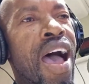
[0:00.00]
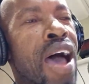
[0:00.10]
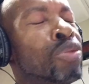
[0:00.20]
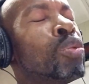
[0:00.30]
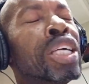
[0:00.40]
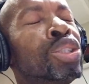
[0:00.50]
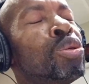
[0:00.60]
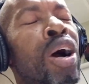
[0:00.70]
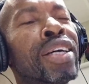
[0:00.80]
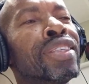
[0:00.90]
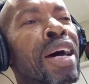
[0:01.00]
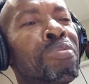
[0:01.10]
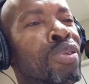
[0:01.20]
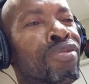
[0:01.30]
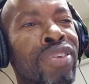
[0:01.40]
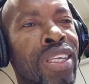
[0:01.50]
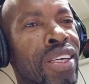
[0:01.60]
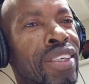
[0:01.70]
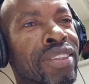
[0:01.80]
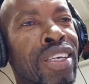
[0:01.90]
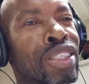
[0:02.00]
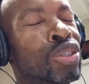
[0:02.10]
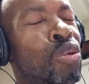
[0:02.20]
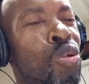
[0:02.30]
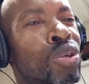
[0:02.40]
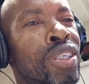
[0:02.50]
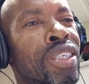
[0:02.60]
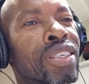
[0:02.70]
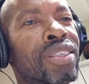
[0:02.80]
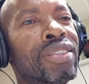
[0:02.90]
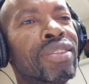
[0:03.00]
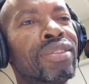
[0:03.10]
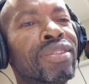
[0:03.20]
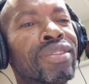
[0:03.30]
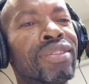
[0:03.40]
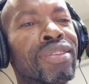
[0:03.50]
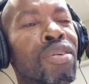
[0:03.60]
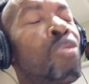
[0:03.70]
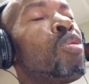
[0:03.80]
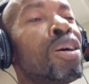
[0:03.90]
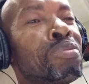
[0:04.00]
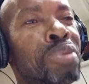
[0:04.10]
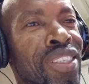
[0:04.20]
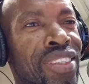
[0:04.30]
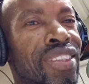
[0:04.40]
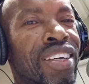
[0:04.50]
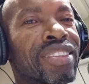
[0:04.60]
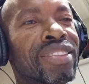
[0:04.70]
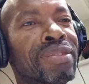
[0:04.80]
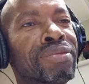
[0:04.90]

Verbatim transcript: And when you are in that pavilion, there's only one person